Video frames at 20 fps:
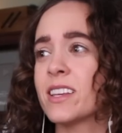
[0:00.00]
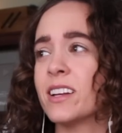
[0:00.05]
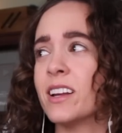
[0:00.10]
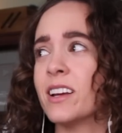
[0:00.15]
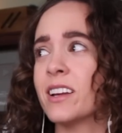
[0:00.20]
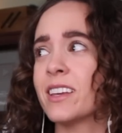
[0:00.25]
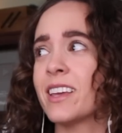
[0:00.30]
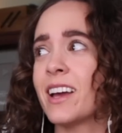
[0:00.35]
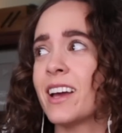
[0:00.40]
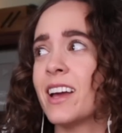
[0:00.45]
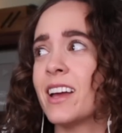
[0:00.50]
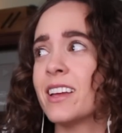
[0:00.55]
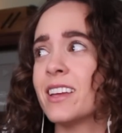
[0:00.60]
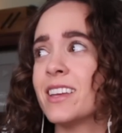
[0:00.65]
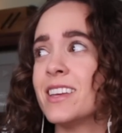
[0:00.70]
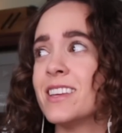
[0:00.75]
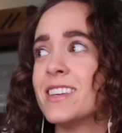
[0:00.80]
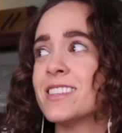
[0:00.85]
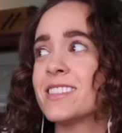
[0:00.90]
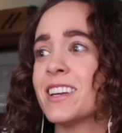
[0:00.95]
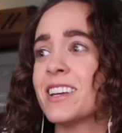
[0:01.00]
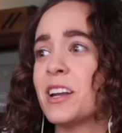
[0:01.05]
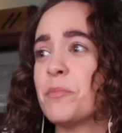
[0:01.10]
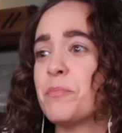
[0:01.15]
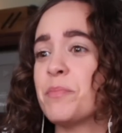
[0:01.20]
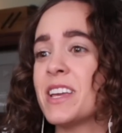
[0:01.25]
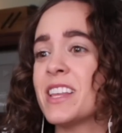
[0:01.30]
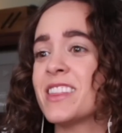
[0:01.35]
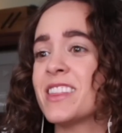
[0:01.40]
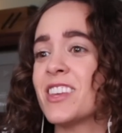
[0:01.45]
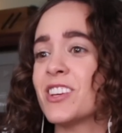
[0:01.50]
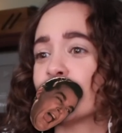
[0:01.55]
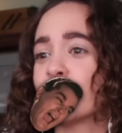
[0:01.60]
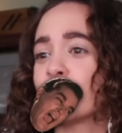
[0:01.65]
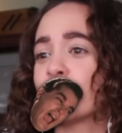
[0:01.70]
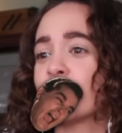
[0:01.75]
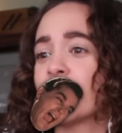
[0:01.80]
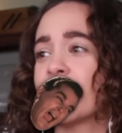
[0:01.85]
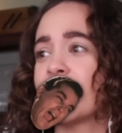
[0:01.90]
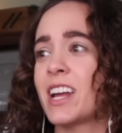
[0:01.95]
gonna get, he's gonna beat the
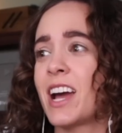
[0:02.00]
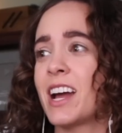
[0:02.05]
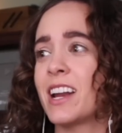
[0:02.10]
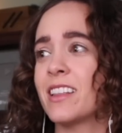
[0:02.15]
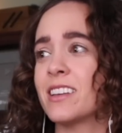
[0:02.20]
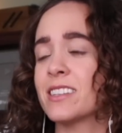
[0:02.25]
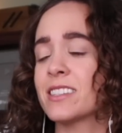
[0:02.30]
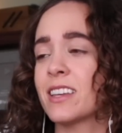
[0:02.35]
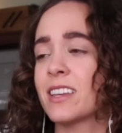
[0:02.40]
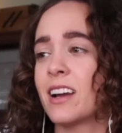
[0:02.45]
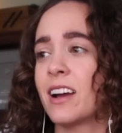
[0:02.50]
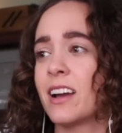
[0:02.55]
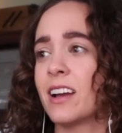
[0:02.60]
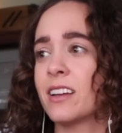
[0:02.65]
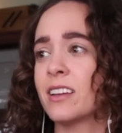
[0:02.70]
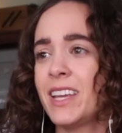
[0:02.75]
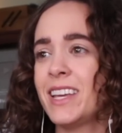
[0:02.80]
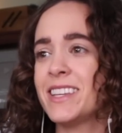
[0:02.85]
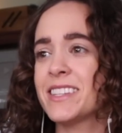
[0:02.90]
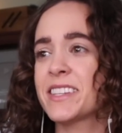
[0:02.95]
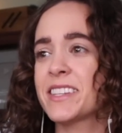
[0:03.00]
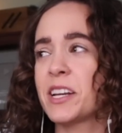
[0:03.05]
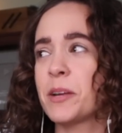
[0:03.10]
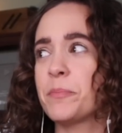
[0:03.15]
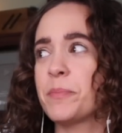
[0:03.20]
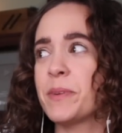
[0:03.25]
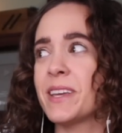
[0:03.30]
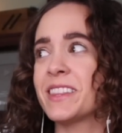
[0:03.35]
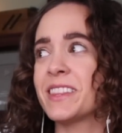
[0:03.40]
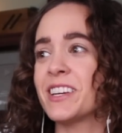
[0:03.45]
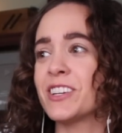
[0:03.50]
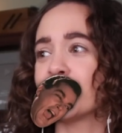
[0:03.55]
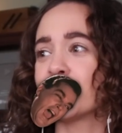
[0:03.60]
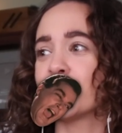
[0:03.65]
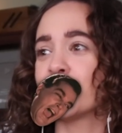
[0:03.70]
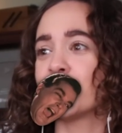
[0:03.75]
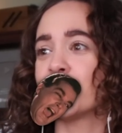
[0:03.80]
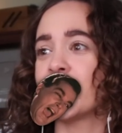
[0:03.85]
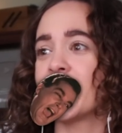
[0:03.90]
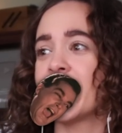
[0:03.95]
shit out of this guy. He's gonna beat the
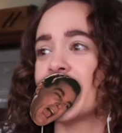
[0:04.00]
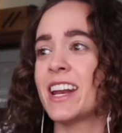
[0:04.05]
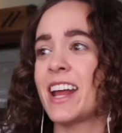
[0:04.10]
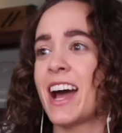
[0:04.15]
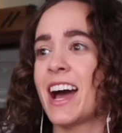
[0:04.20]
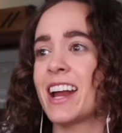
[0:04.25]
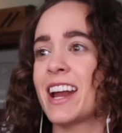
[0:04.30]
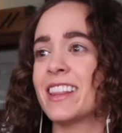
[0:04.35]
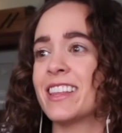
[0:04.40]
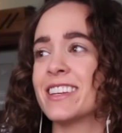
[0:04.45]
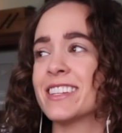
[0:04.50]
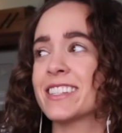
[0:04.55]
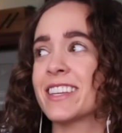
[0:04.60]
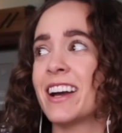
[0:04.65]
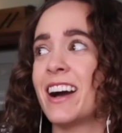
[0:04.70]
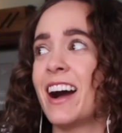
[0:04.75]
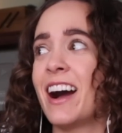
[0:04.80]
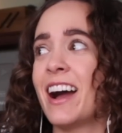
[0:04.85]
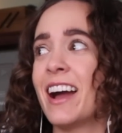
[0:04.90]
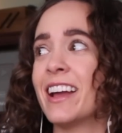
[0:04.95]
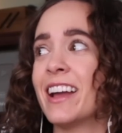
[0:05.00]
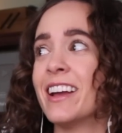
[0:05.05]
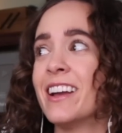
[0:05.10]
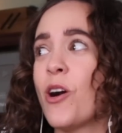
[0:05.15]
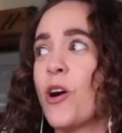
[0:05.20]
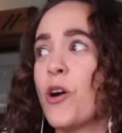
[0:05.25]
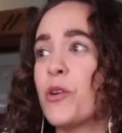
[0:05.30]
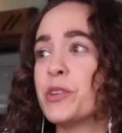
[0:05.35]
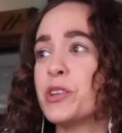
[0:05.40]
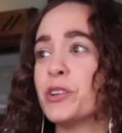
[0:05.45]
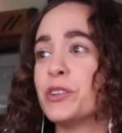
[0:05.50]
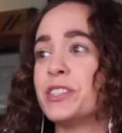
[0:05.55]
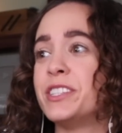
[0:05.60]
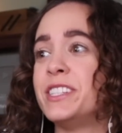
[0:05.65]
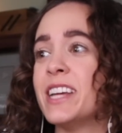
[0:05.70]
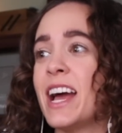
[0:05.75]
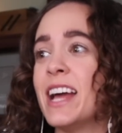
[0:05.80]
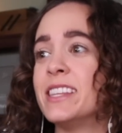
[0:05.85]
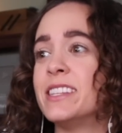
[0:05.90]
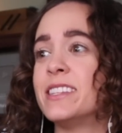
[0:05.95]
shit out of this guy. Oh, you're
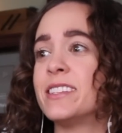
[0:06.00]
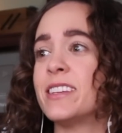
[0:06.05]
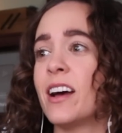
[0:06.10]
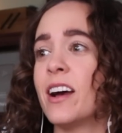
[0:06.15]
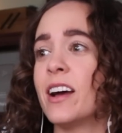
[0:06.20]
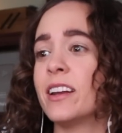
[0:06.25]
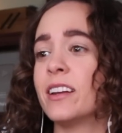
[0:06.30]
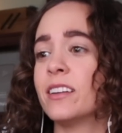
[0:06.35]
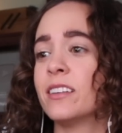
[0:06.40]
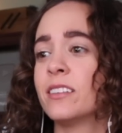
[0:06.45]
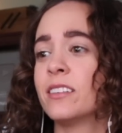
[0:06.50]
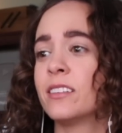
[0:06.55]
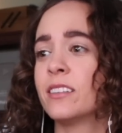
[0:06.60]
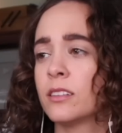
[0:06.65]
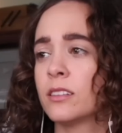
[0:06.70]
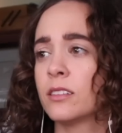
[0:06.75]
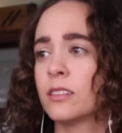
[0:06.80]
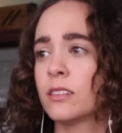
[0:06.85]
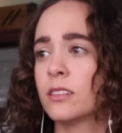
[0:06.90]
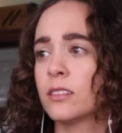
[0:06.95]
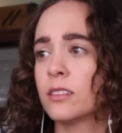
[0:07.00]
dead, son. You